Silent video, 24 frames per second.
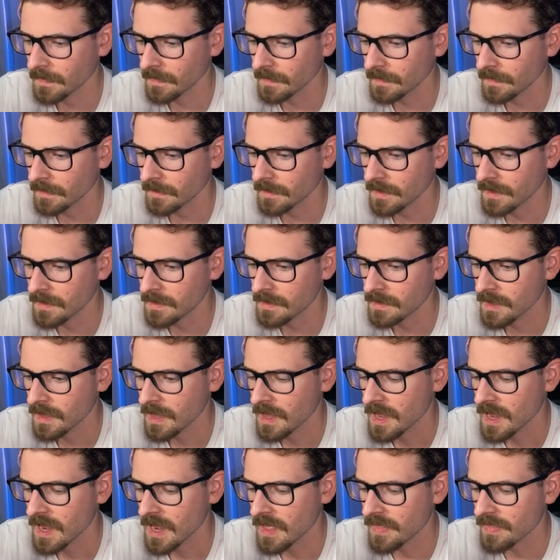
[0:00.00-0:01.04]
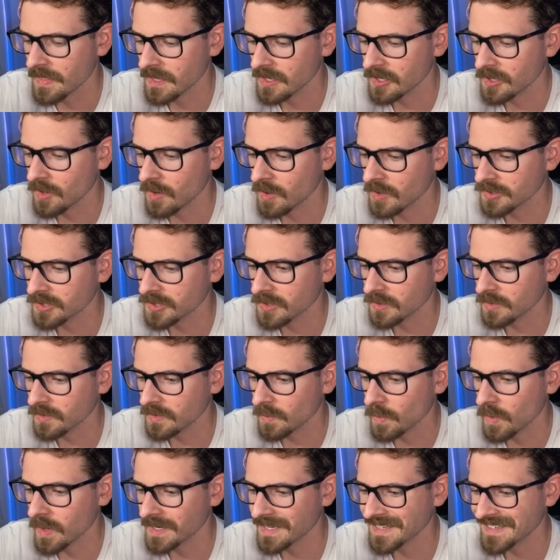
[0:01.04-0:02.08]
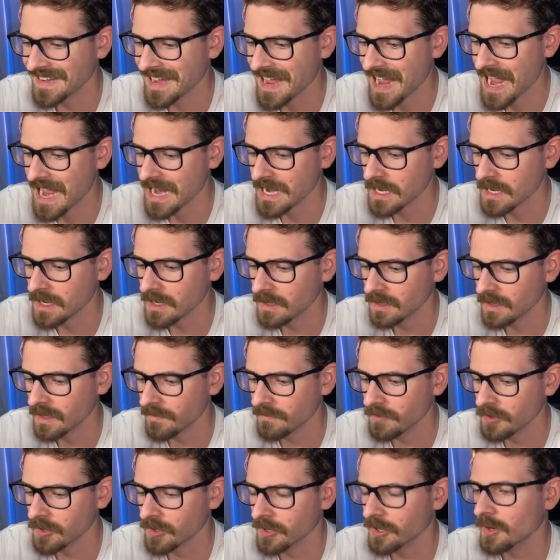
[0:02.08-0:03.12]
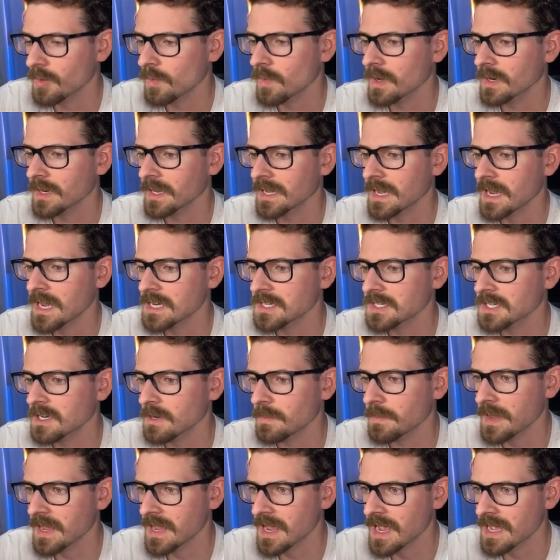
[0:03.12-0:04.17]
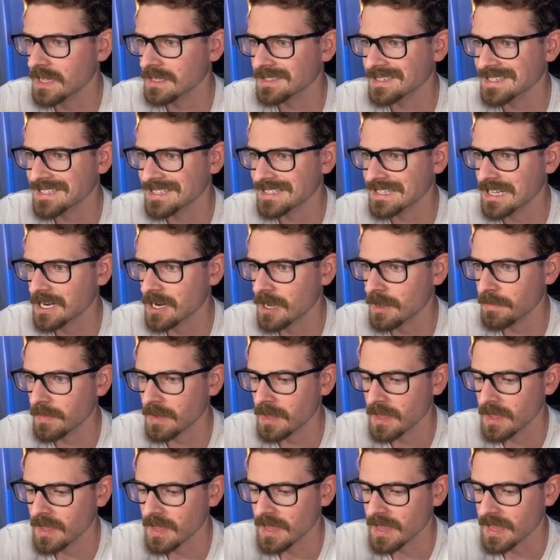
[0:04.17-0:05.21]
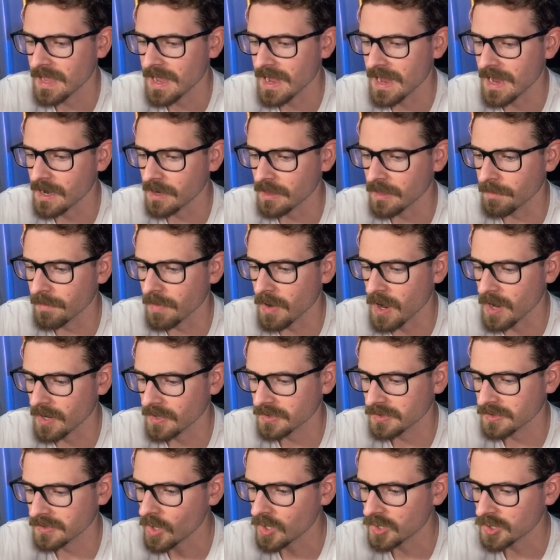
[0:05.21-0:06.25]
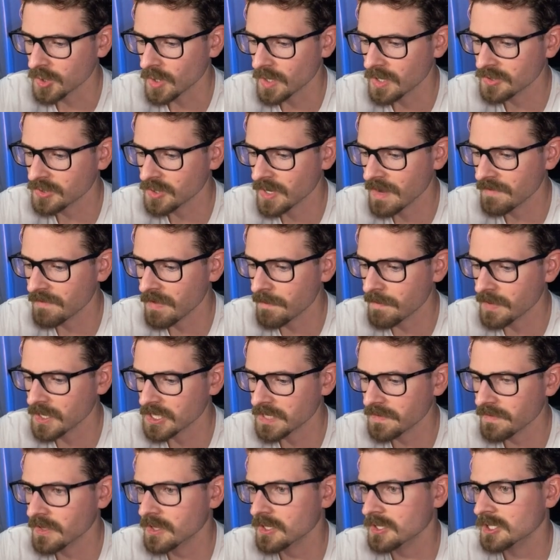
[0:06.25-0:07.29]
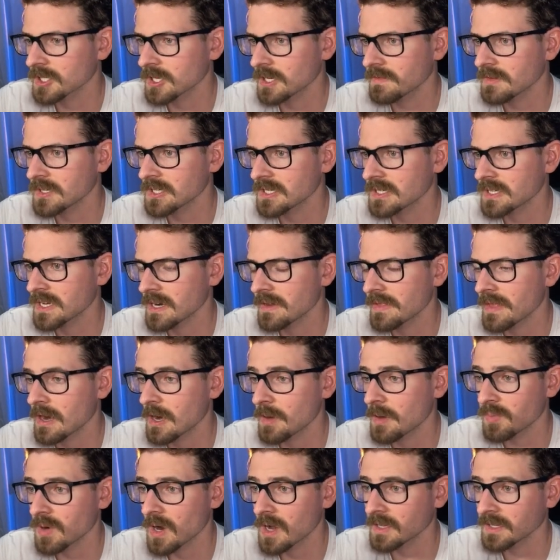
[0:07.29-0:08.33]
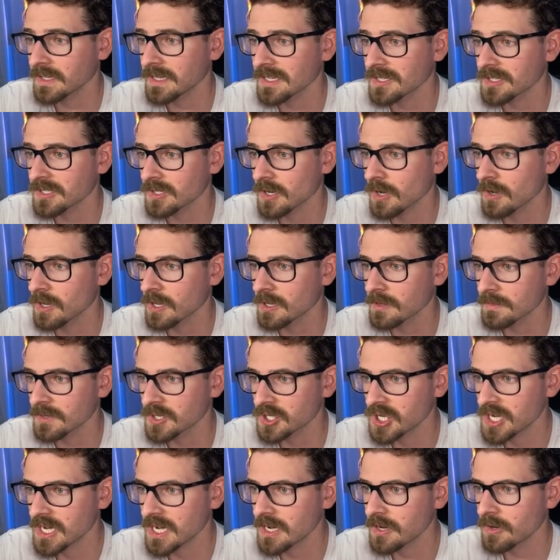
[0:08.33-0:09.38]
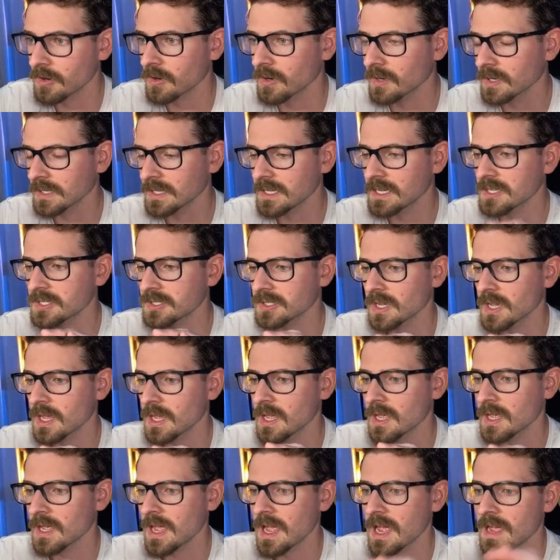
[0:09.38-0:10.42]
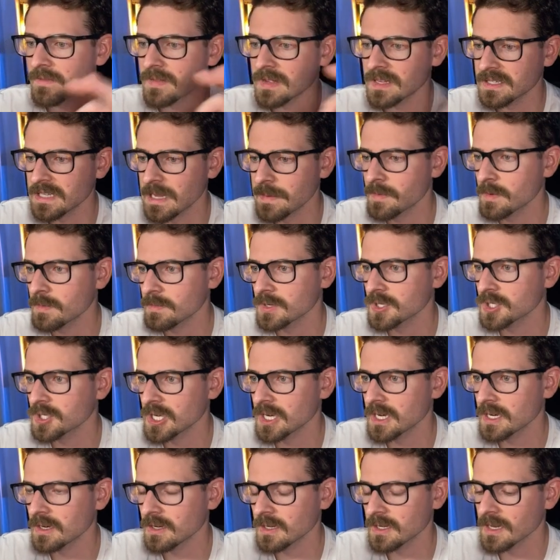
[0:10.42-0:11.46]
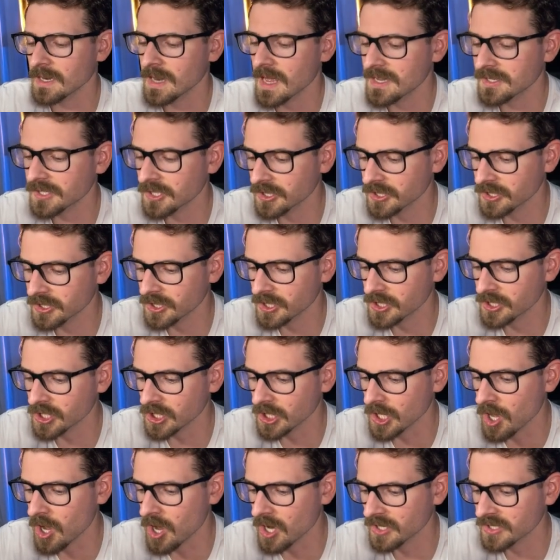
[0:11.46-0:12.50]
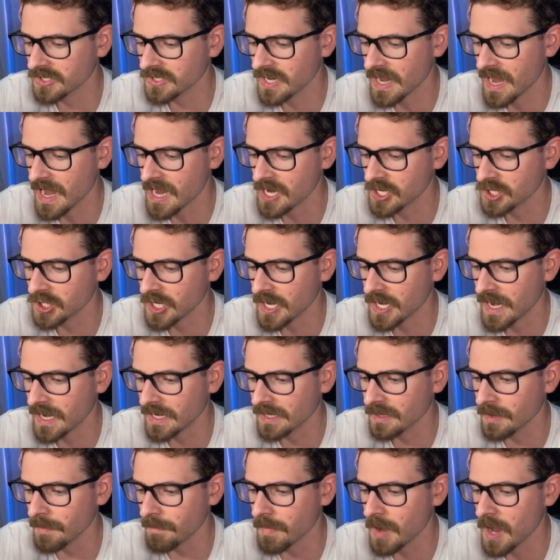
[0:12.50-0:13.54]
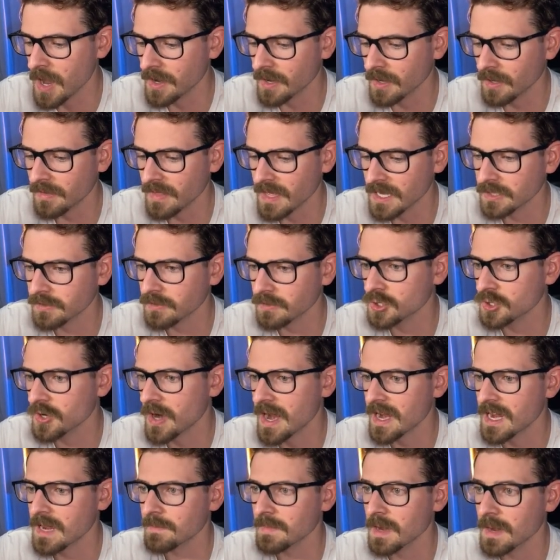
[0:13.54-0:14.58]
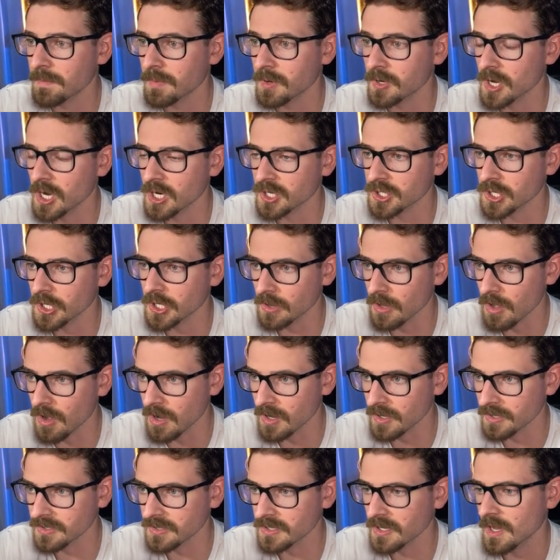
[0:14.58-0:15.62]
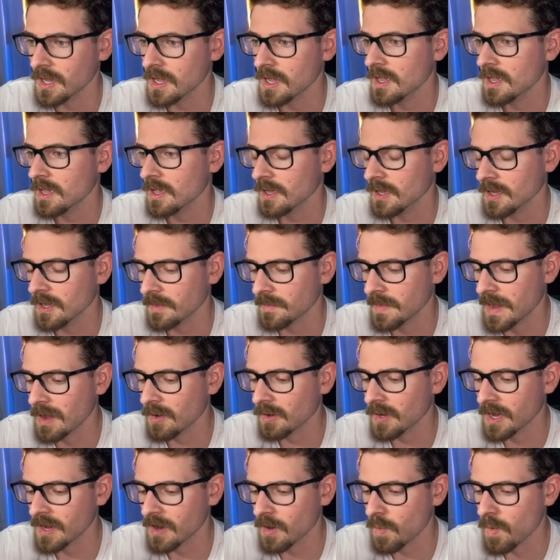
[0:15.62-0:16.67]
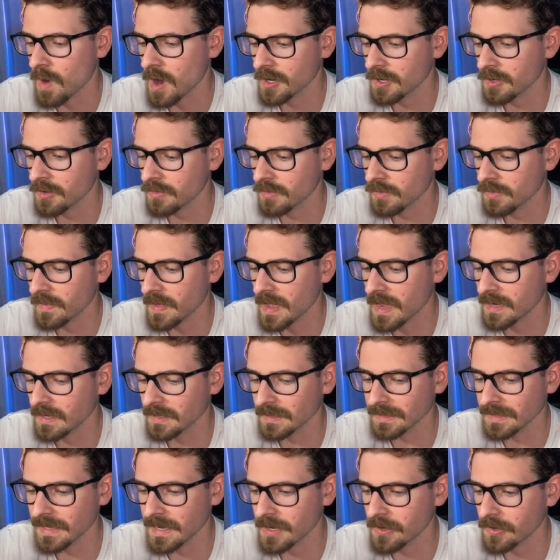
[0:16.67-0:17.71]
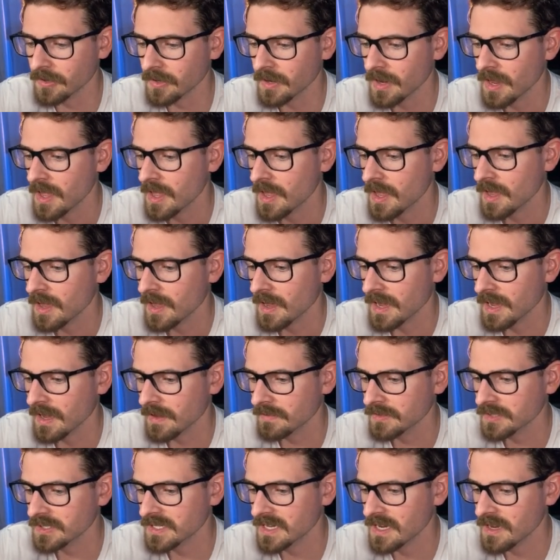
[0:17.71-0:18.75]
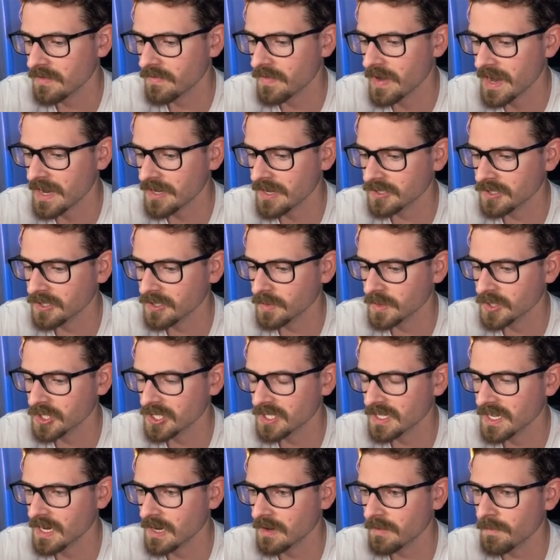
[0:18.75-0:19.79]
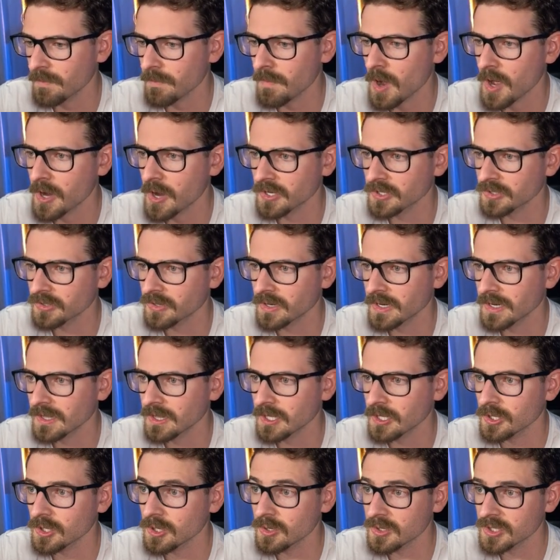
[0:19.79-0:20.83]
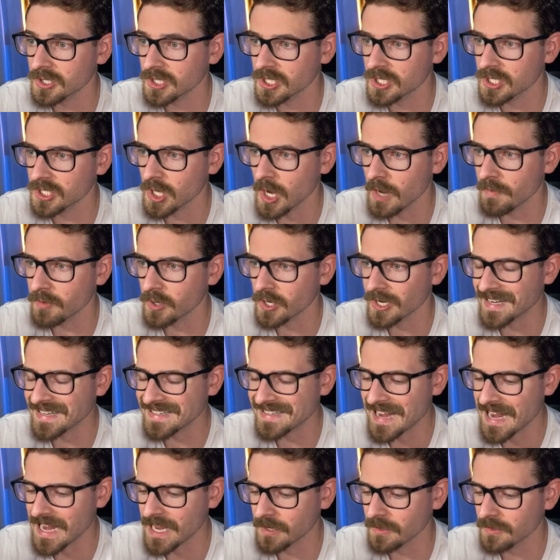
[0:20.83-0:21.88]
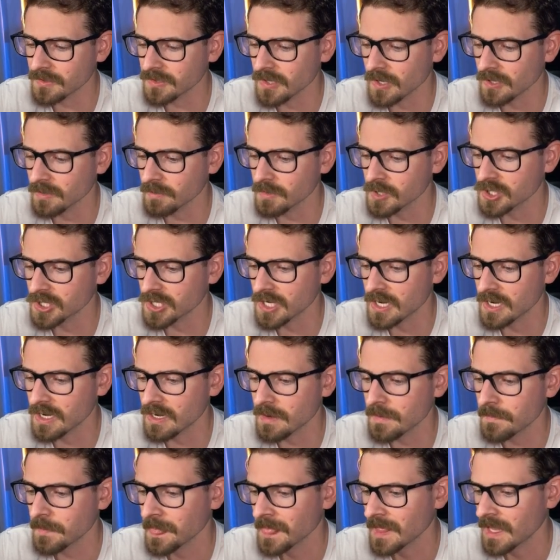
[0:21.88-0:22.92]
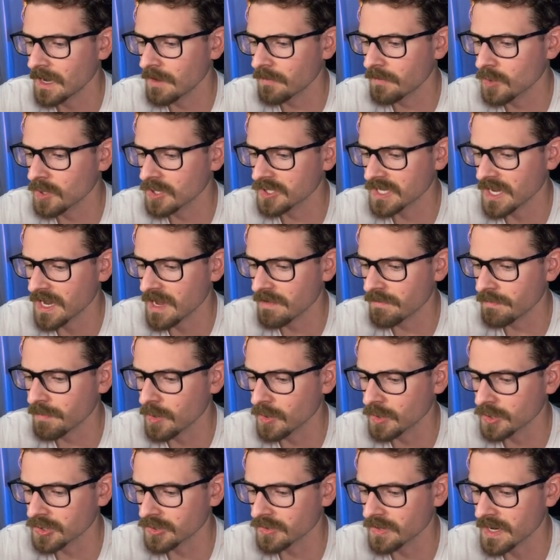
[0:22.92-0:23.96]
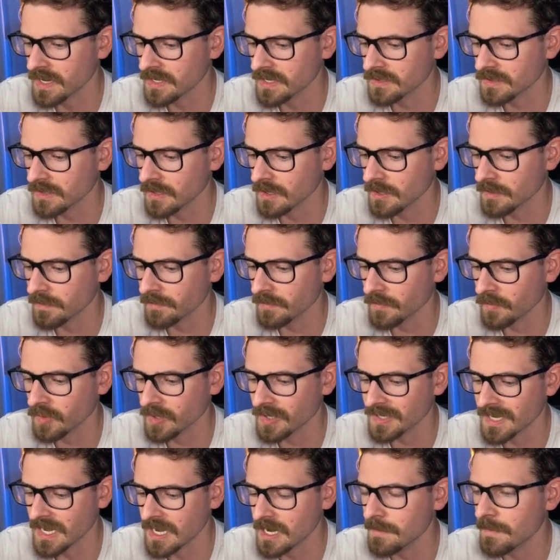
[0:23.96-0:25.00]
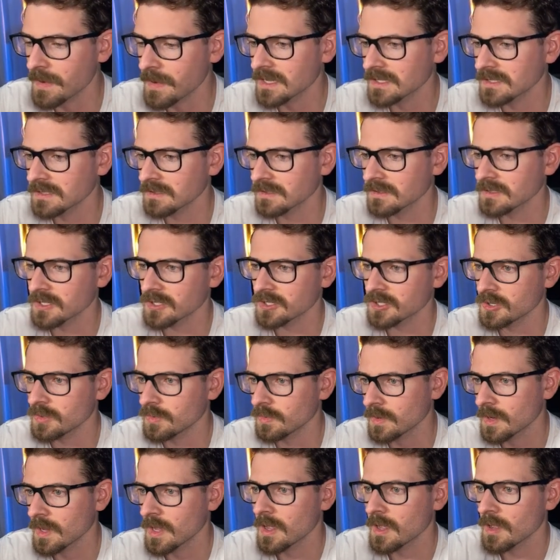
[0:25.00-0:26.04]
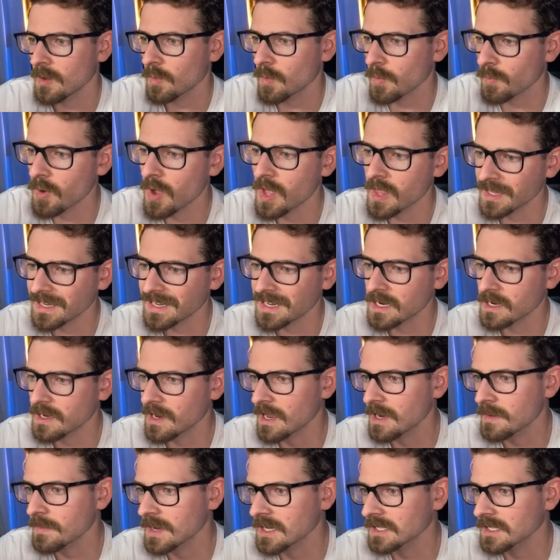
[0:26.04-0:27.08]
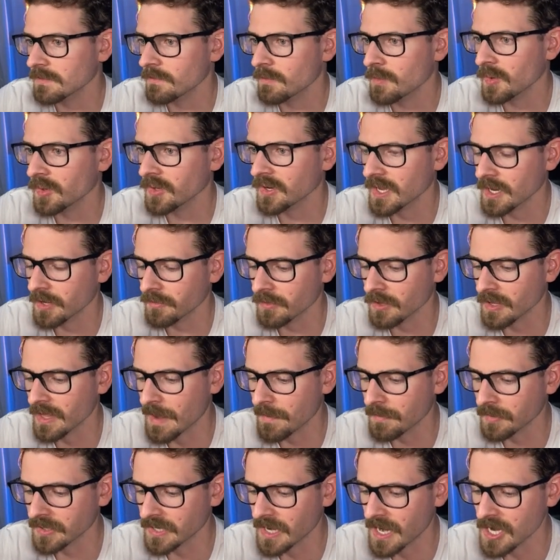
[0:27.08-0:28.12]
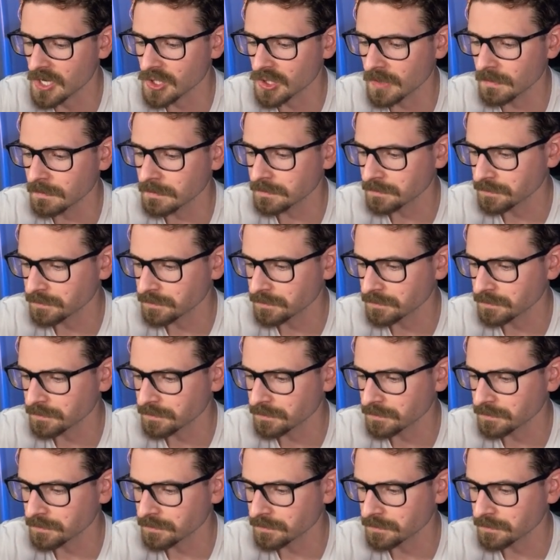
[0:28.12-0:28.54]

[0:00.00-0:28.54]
okay? And then you also want Caddy if you're gonna want like HTTPS setup out of the box. So I also have a bunch of other services here that I'd probably install on the machine, or at least have a separate machine: Elasticsearch, Logstash, and Kibana. That's for tracking my production logs. I'll kind of walk you through that later. I have cAdvisor, which is kind of monitoring the usage of your containers on the machine. And of course I have Postgres for a database, since you will probably need a database if you're building out a real application.